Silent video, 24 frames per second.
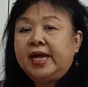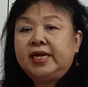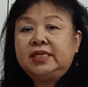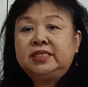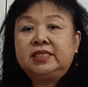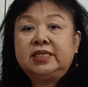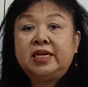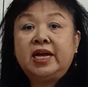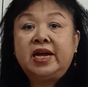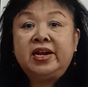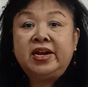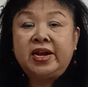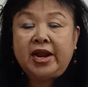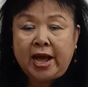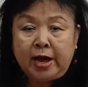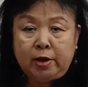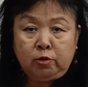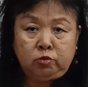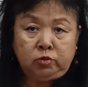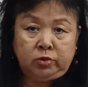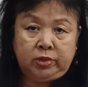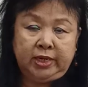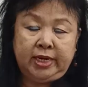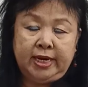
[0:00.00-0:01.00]
as a
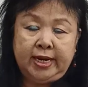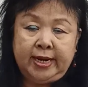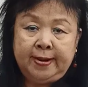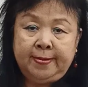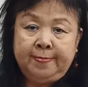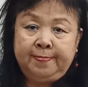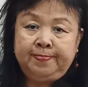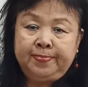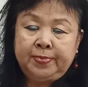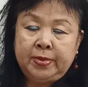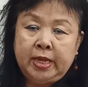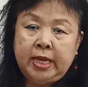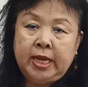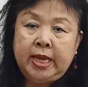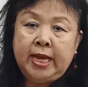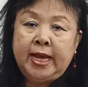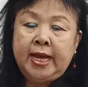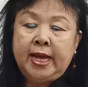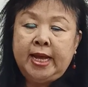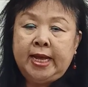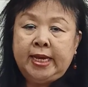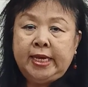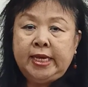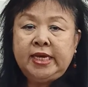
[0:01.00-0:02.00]
noun.
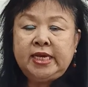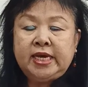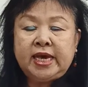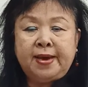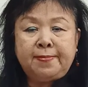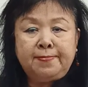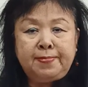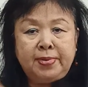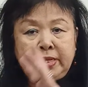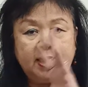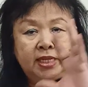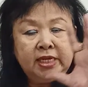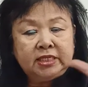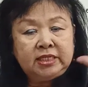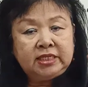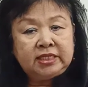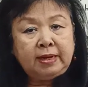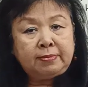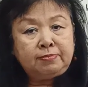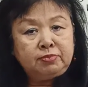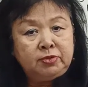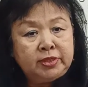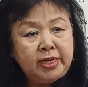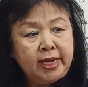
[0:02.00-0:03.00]
It can be the
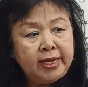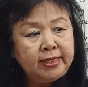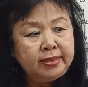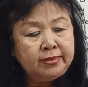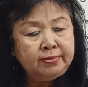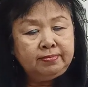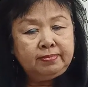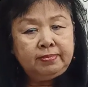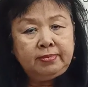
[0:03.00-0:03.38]
subject,